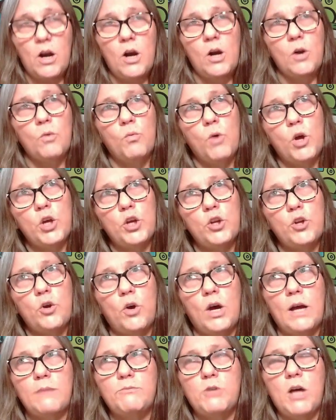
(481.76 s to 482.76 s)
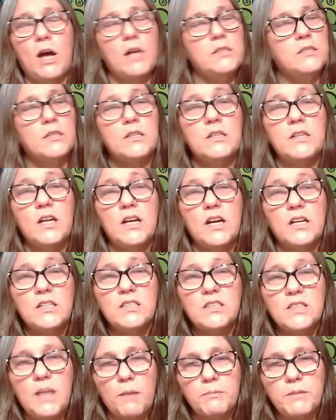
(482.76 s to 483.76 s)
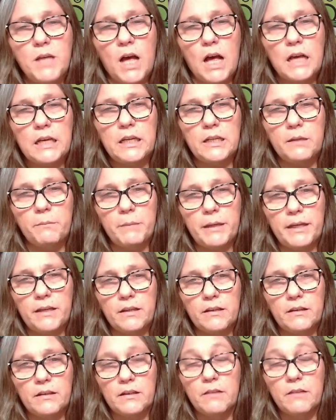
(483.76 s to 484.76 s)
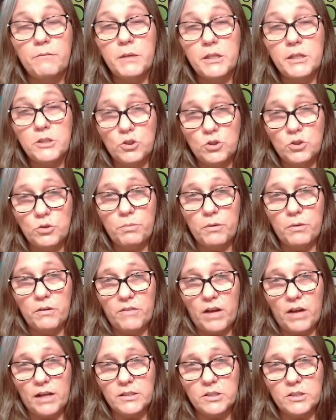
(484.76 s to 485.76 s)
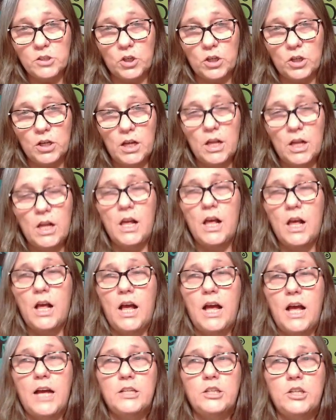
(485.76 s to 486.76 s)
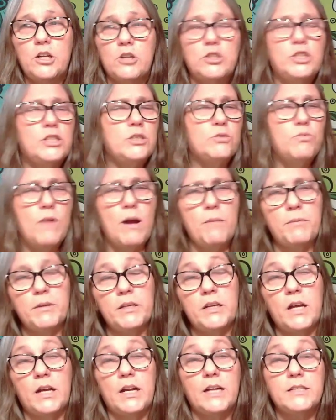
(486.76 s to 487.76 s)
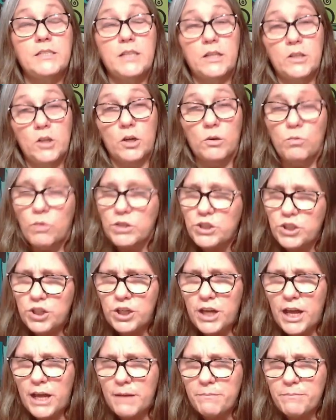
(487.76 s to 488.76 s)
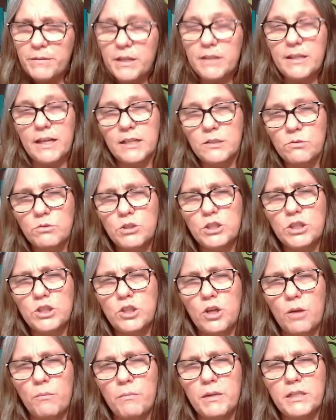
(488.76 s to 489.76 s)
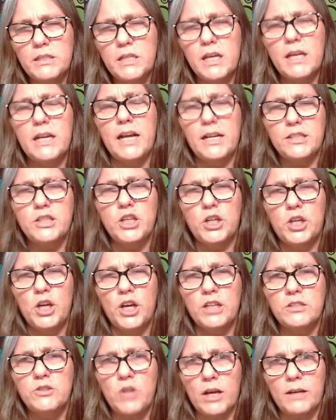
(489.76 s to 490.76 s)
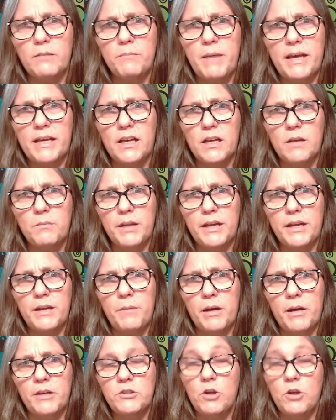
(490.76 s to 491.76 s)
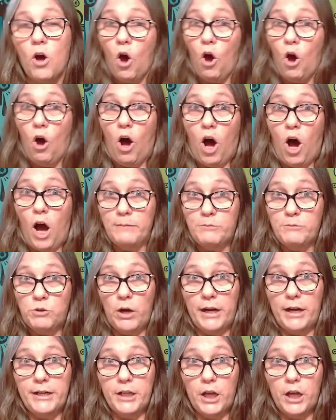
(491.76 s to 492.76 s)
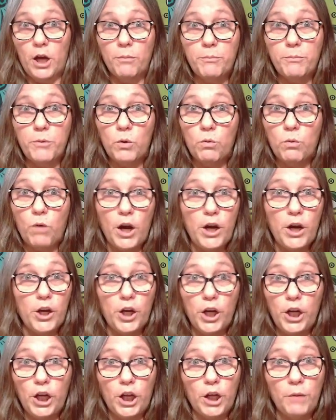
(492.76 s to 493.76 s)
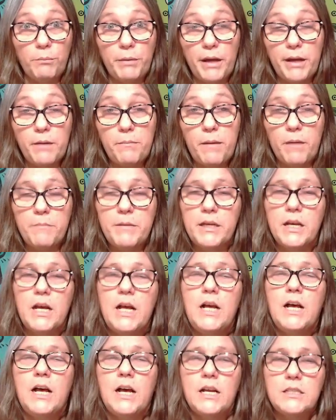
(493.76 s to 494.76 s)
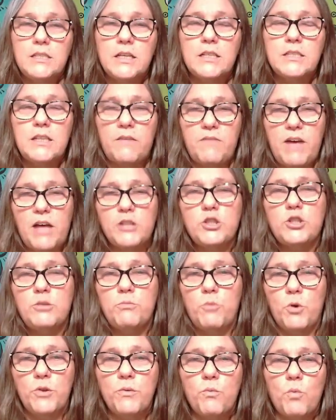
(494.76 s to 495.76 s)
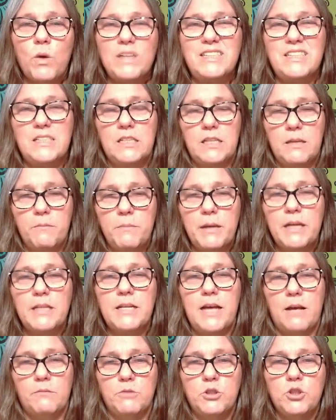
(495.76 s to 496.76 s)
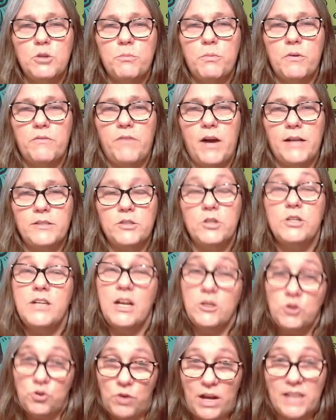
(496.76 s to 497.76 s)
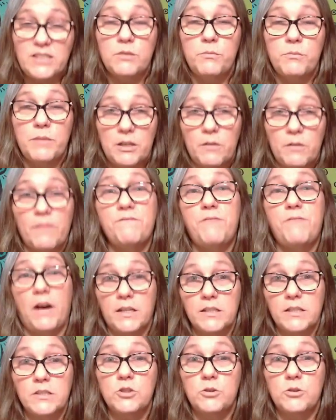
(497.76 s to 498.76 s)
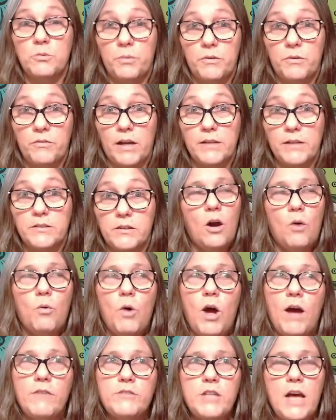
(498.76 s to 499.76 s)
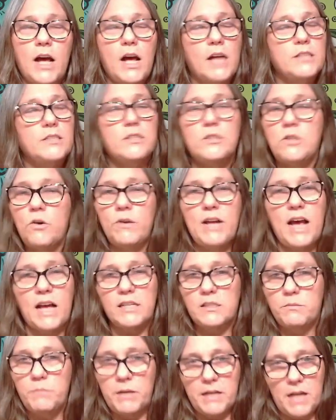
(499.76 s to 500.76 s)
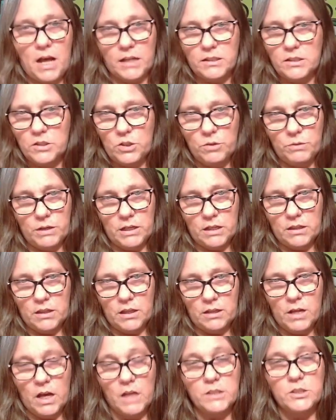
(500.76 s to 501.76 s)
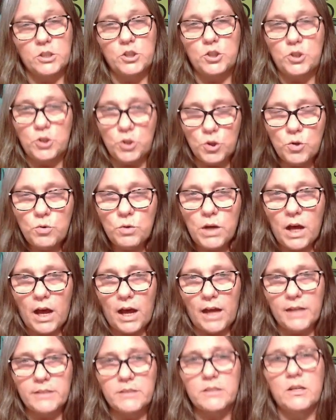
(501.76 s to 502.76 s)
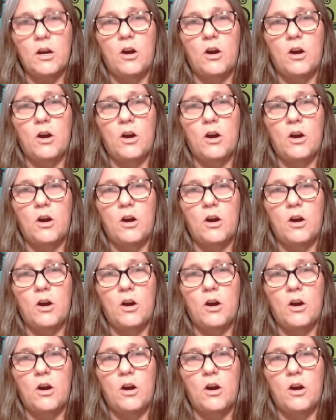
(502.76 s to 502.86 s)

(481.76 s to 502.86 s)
Well, you know, I said, stop talking to me. Give me a supervisor. And, you know, she's rambling on. I said, look, what's your name? And that's when she told me, Tin. I said, good, so I can make a complaint about you too. I'm trying to help you. Why are you gonna complain about me? I said, because I've asked you more than once to give me a damn supervisor. Now transfer me to a supervisor. We'll have to ask. I said, don't ask me not to do anything. I said, you guys